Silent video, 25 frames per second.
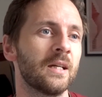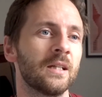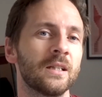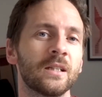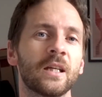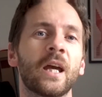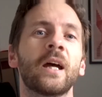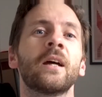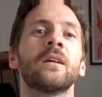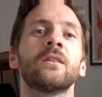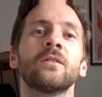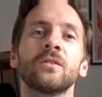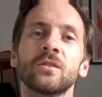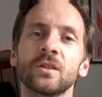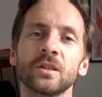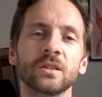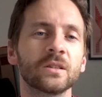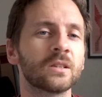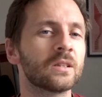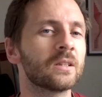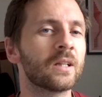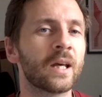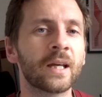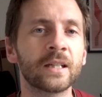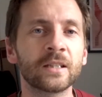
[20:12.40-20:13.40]
yeah, just
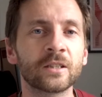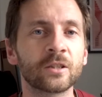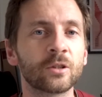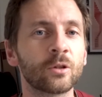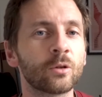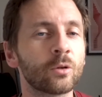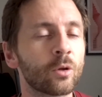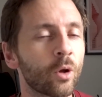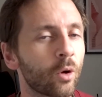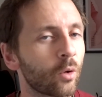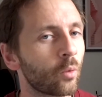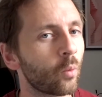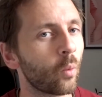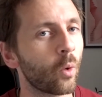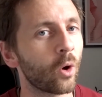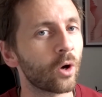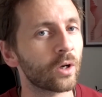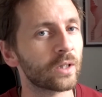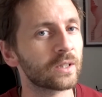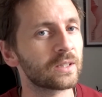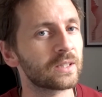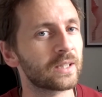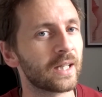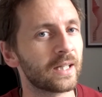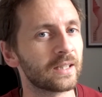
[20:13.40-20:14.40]
a nice long
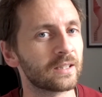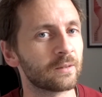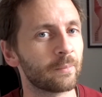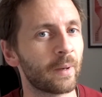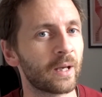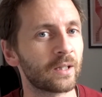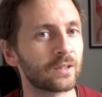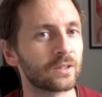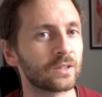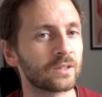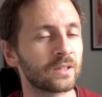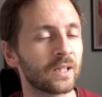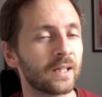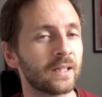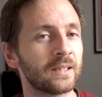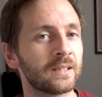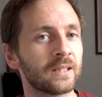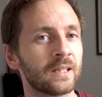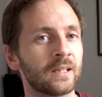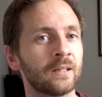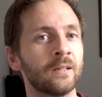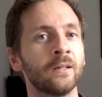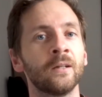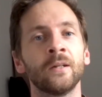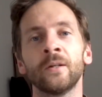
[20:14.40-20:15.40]
walk to get some exercise
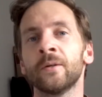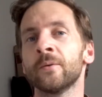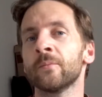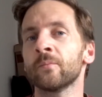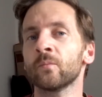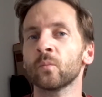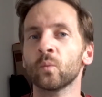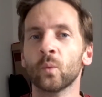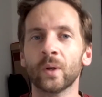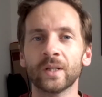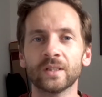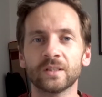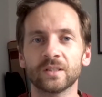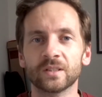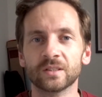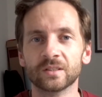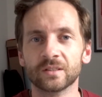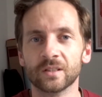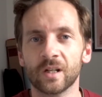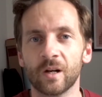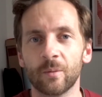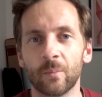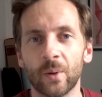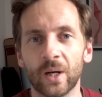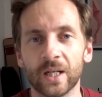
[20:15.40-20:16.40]
in. Went to
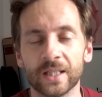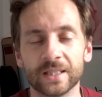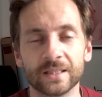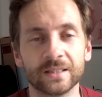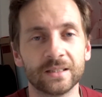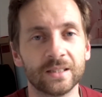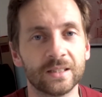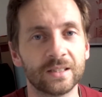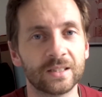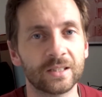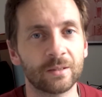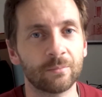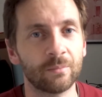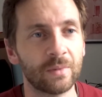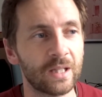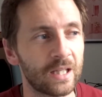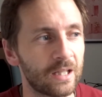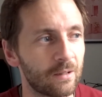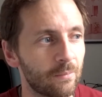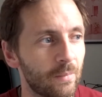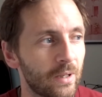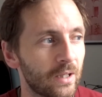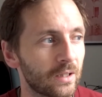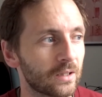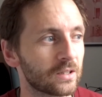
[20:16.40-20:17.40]
Starbucks, did some
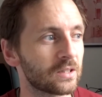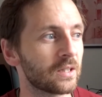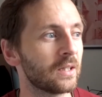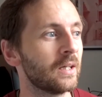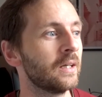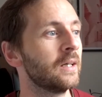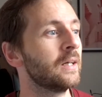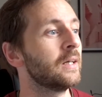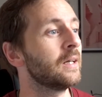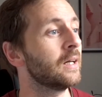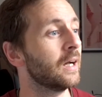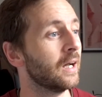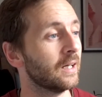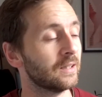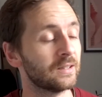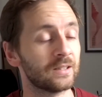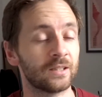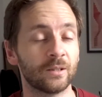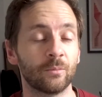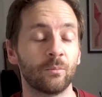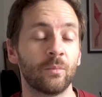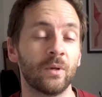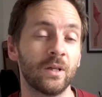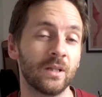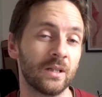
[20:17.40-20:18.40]
emails, had
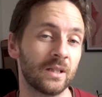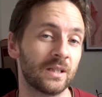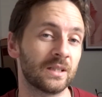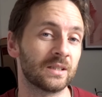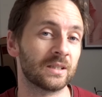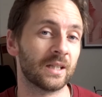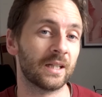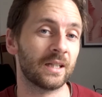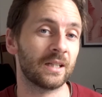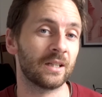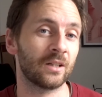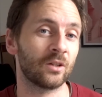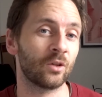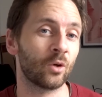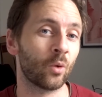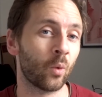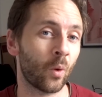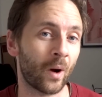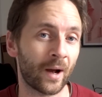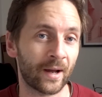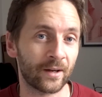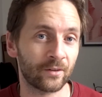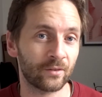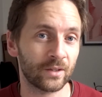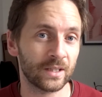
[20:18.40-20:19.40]
some exciting
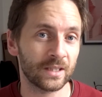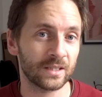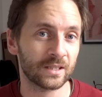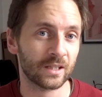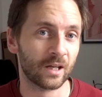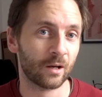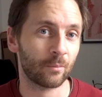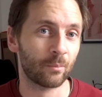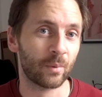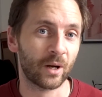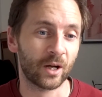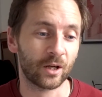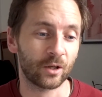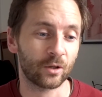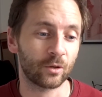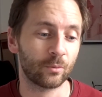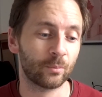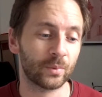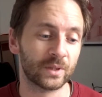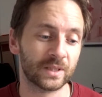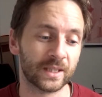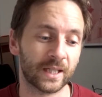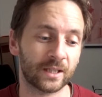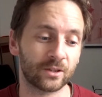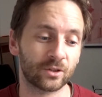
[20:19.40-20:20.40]
inquiries about
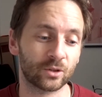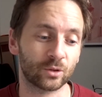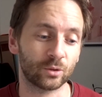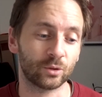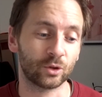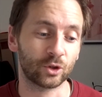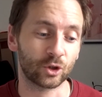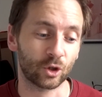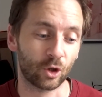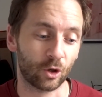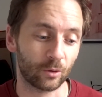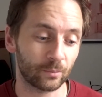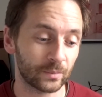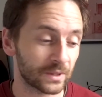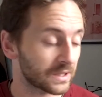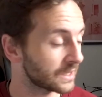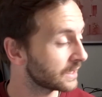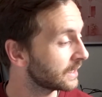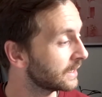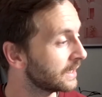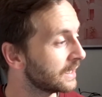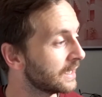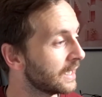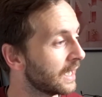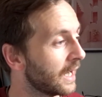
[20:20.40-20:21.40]
potential jobs.
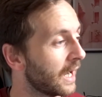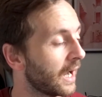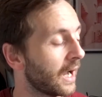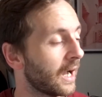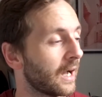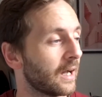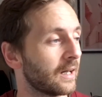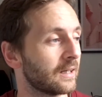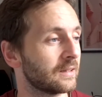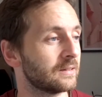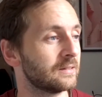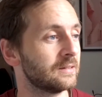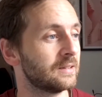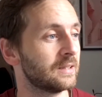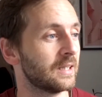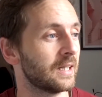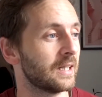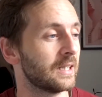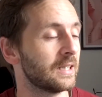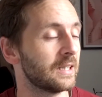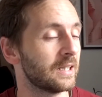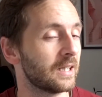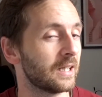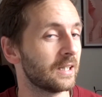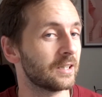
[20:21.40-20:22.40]
And
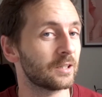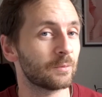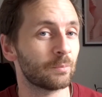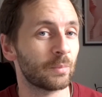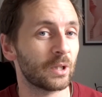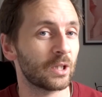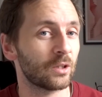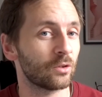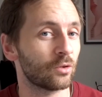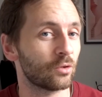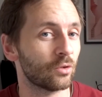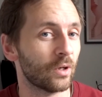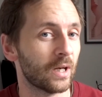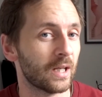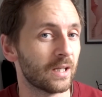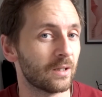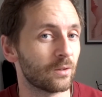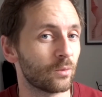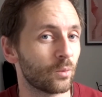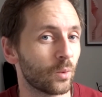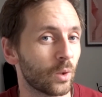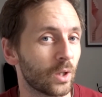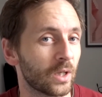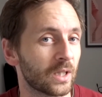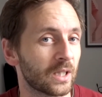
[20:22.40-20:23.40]
it's been
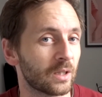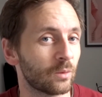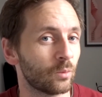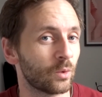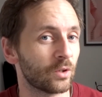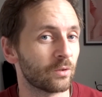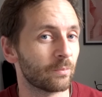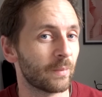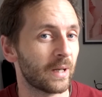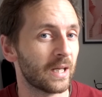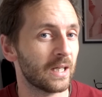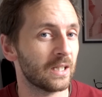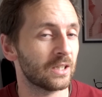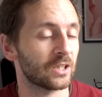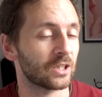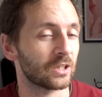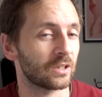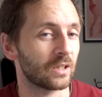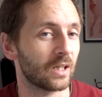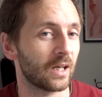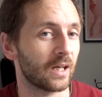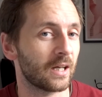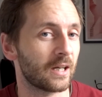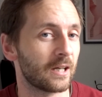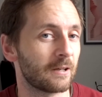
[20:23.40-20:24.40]
great working with my
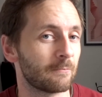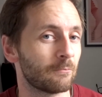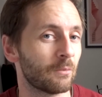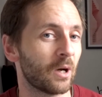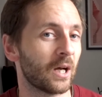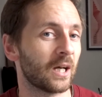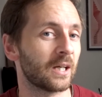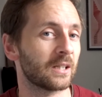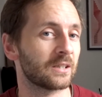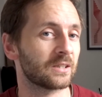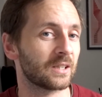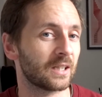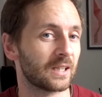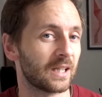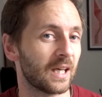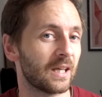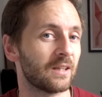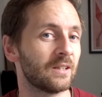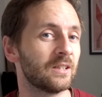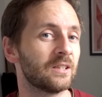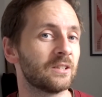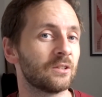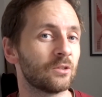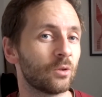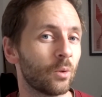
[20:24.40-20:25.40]
agent as I get
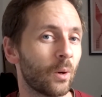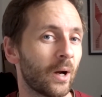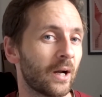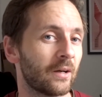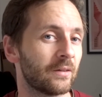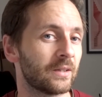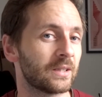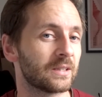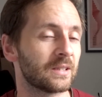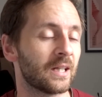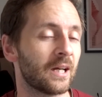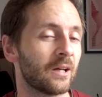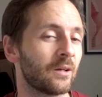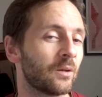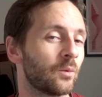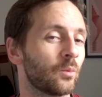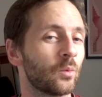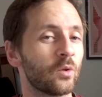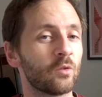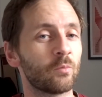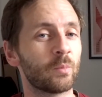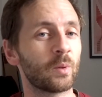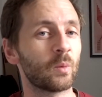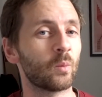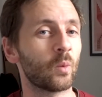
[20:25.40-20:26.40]
these inquiries now, and
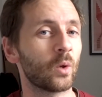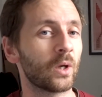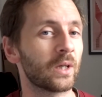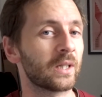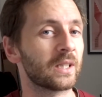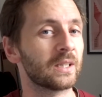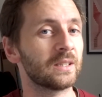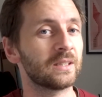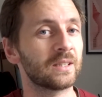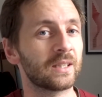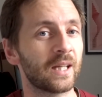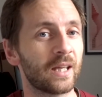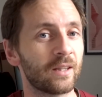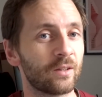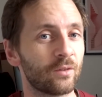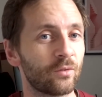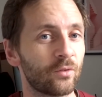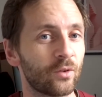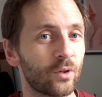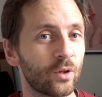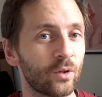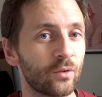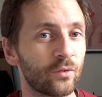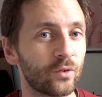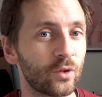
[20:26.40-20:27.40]
we've been working together
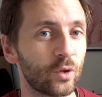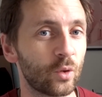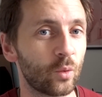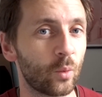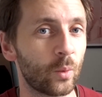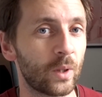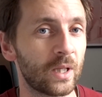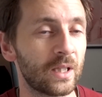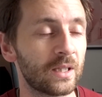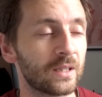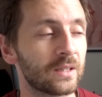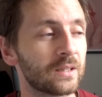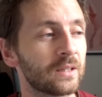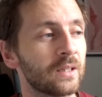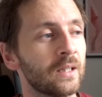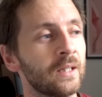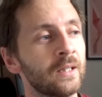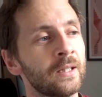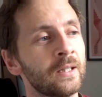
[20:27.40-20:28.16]
for a few weeks